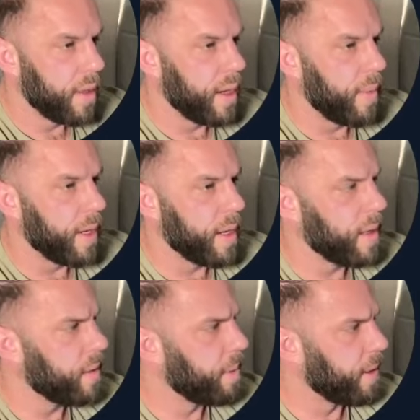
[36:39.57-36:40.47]
There we
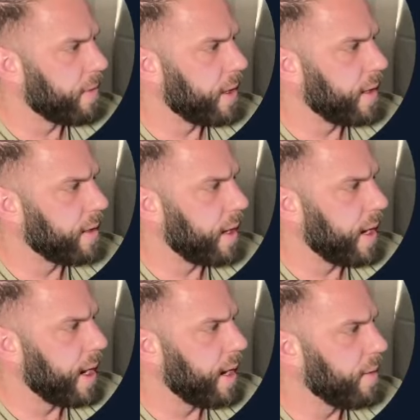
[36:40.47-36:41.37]
go, perfect.
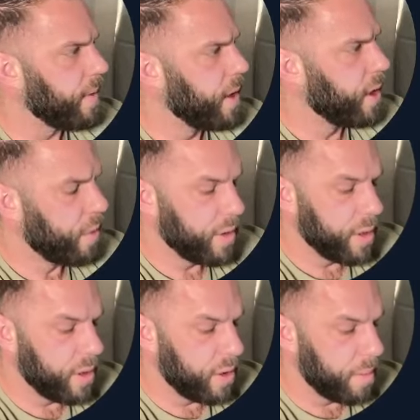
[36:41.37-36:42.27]
And we'll
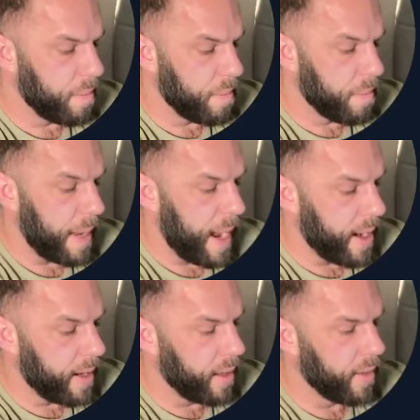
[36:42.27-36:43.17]
do
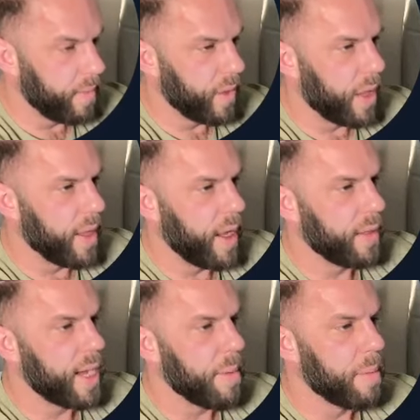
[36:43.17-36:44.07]
padding on
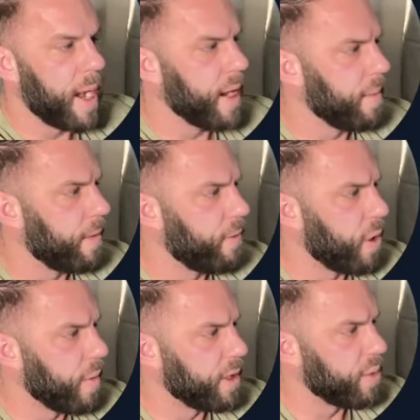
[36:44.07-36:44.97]
the top and bottom of
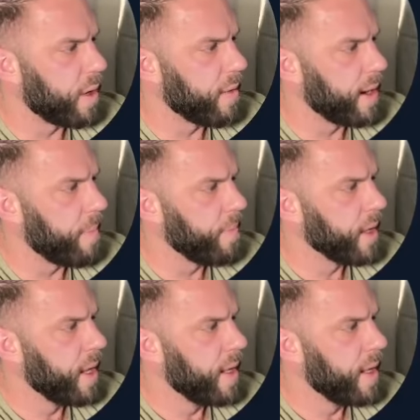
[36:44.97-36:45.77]
four, which is one rim.